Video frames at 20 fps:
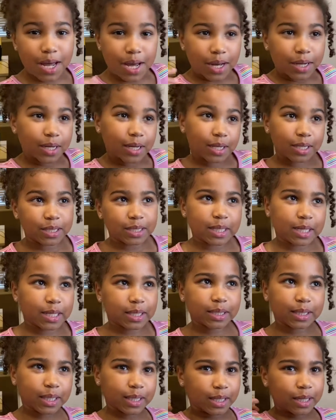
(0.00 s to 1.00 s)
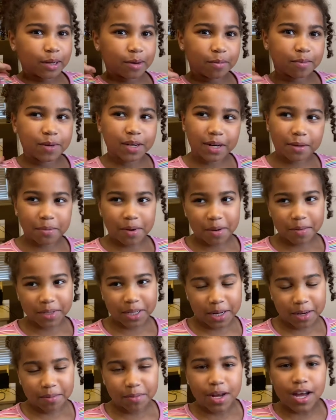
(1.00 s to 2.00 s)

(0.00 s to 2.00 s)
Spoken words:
going to say it later, but I probably am.